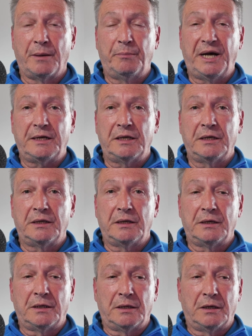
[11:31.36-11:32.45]
But
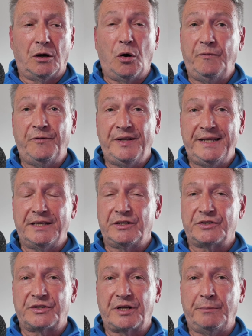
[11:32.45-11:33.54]
hopefully
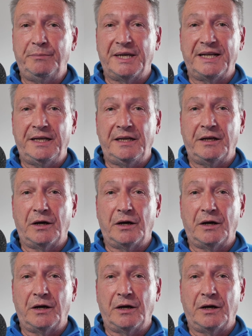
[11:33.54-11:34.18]
there's somebody